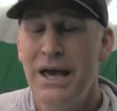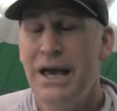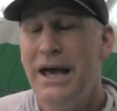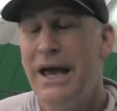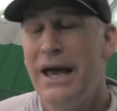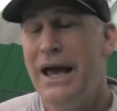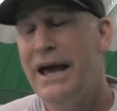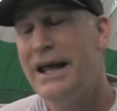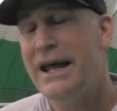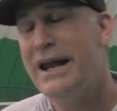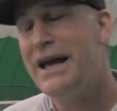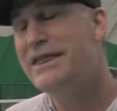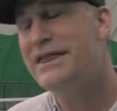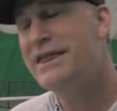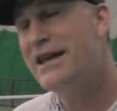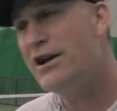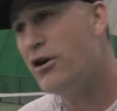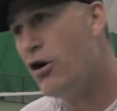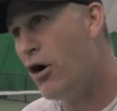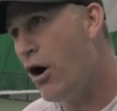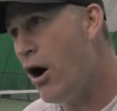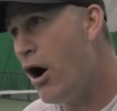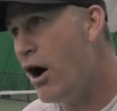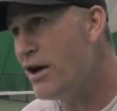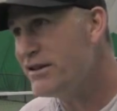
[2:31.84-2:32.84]
And I
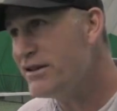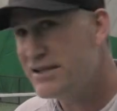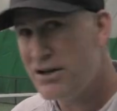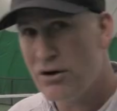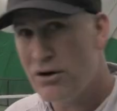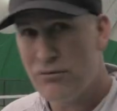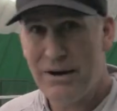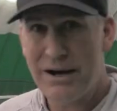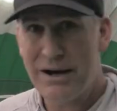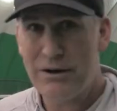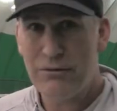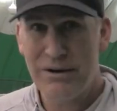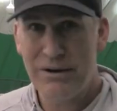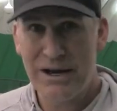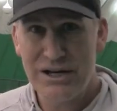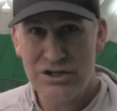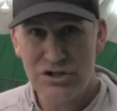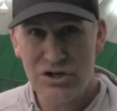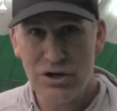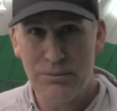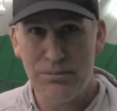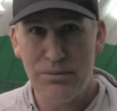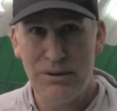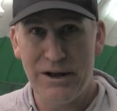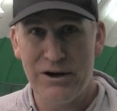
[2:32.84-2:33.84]
think also
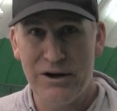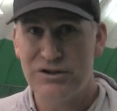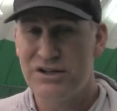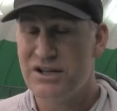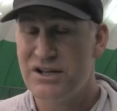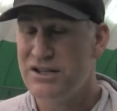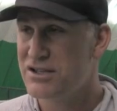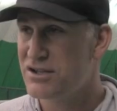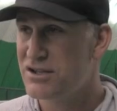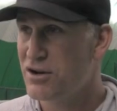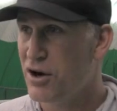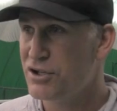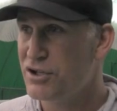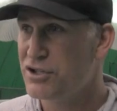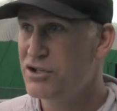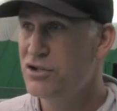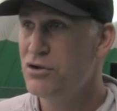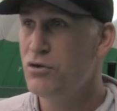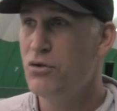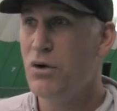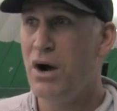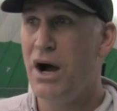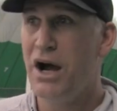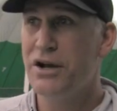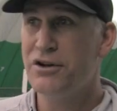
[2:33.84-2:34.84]
recreational players can start
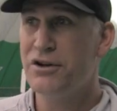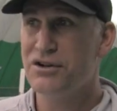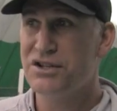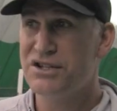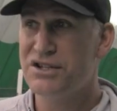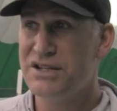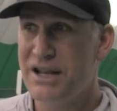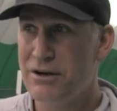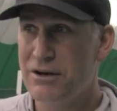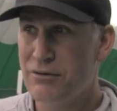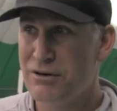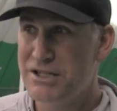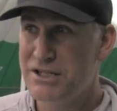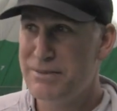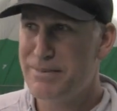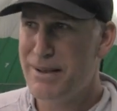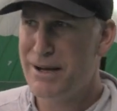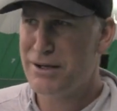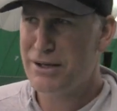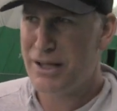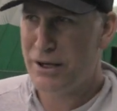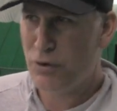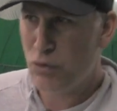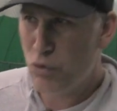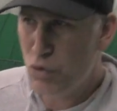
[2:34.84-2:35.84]
to understand and
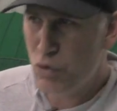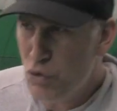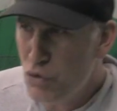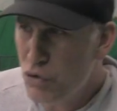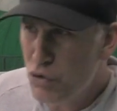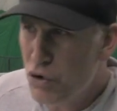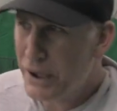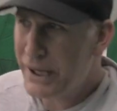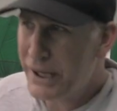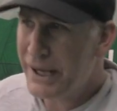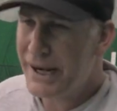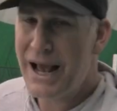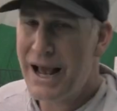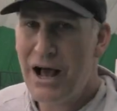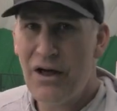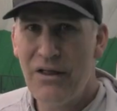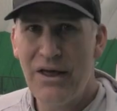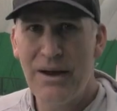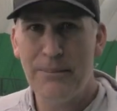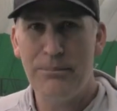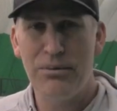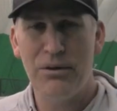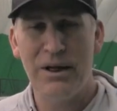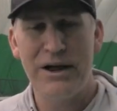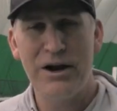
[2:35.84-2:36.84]
respect, like, ooh, look at how
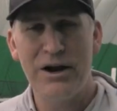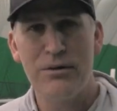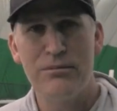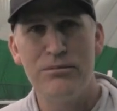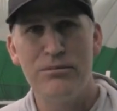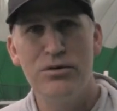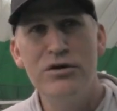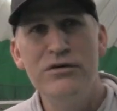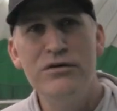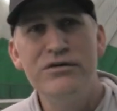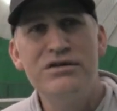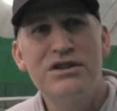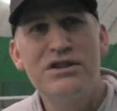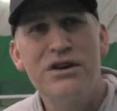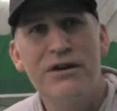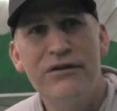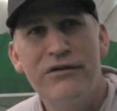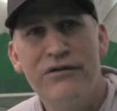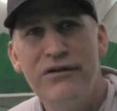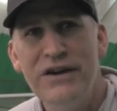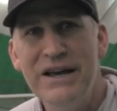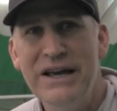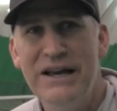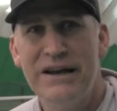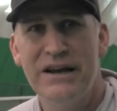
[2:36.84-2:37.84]
that player moves their
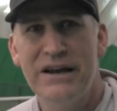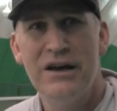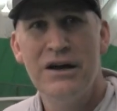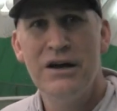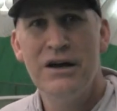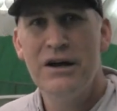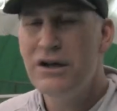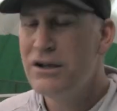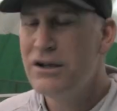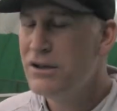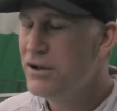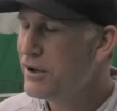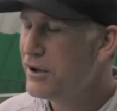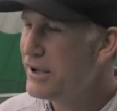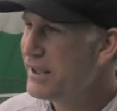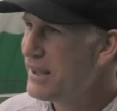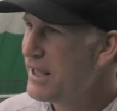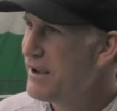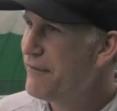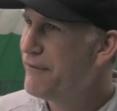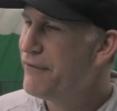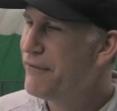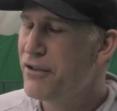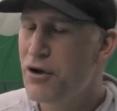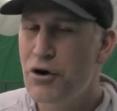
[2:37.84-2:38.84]
feet. Look how
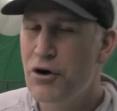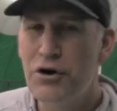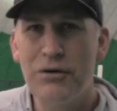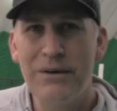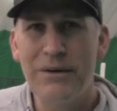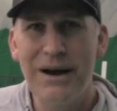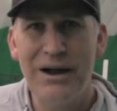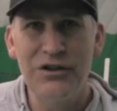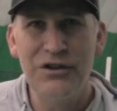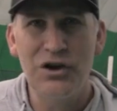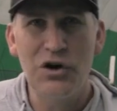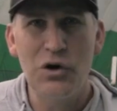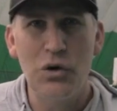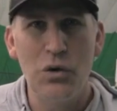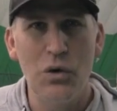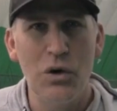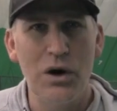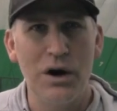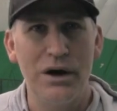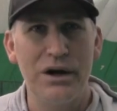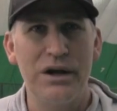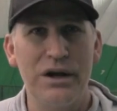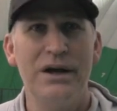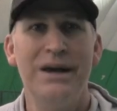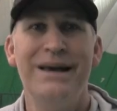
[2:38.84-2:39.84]
they float around the
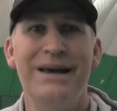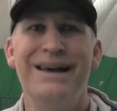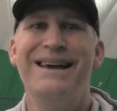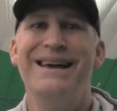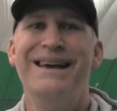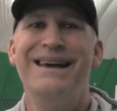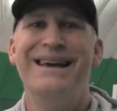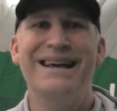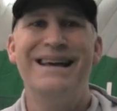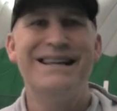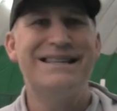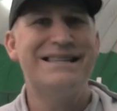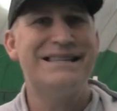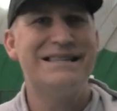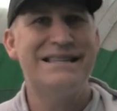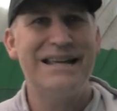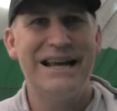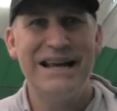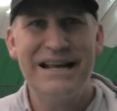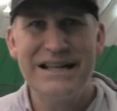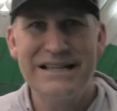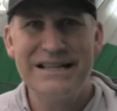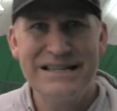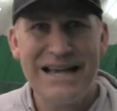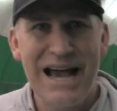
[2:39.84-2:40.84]
court. It
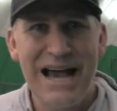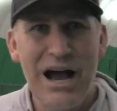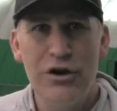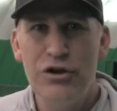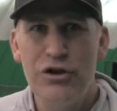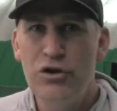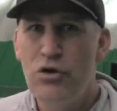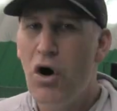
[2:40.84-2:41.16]
stands out.